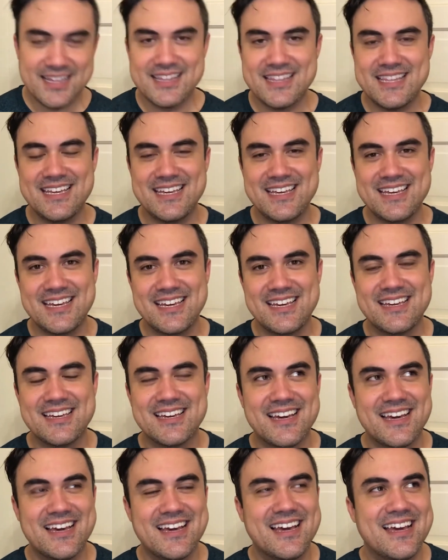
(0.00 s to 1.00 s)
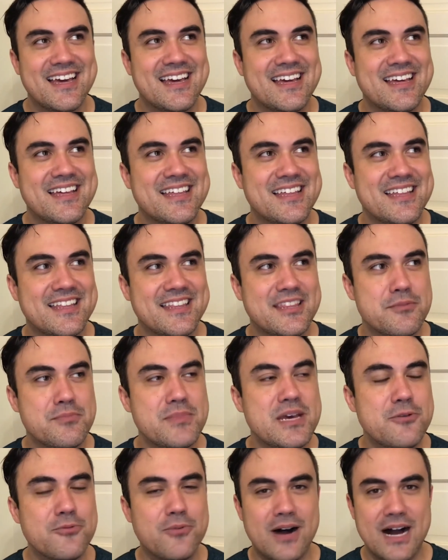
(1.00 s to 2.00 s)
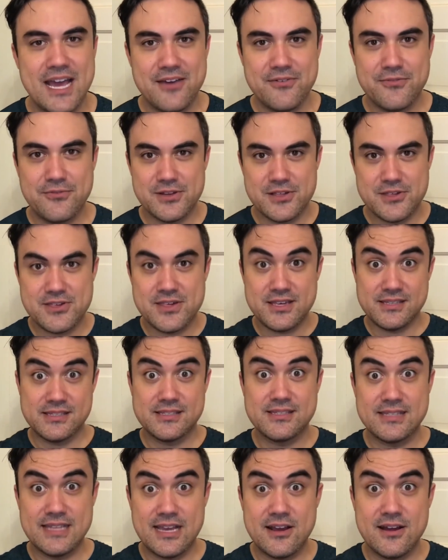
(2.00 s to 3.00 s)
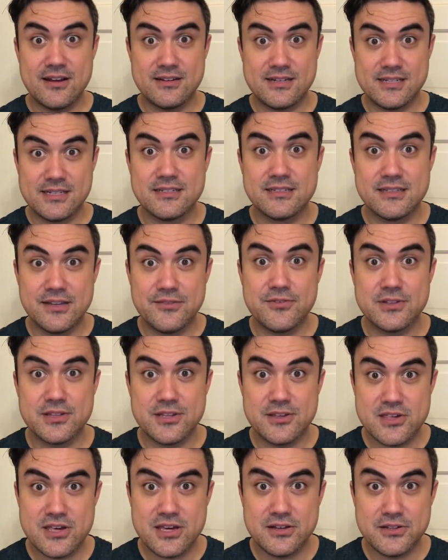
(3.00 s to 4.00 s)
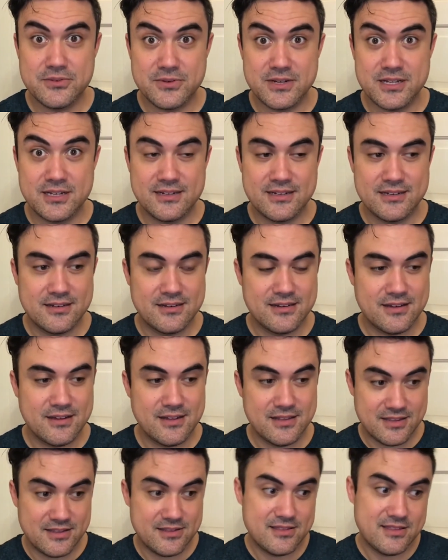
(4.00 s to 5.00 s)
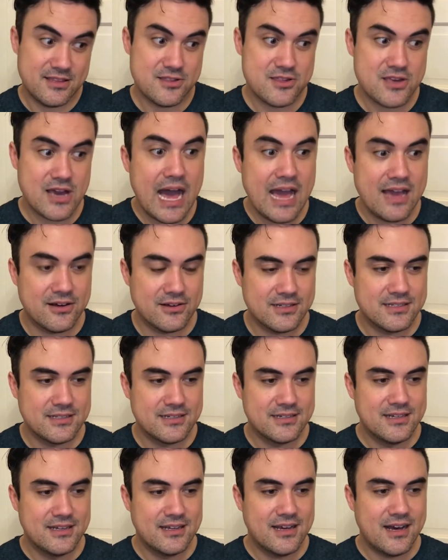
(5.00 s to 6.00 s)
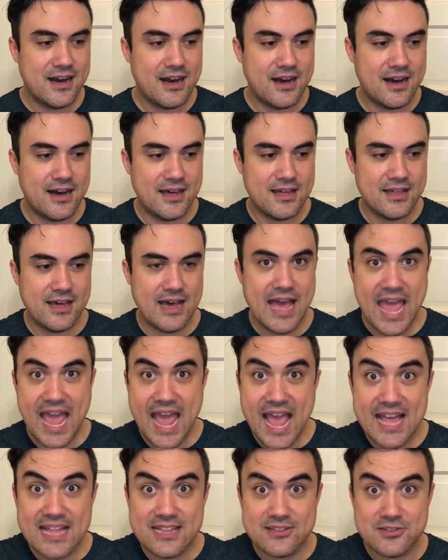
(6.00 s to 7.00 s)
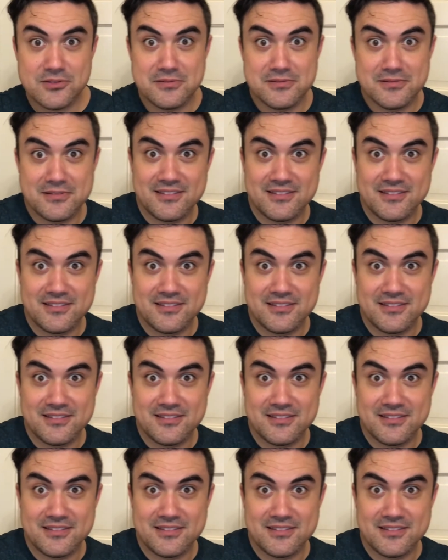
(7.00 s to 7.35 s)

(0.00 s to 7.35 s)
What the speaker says: The midwife, when she's there to deliver the children, the child, a hand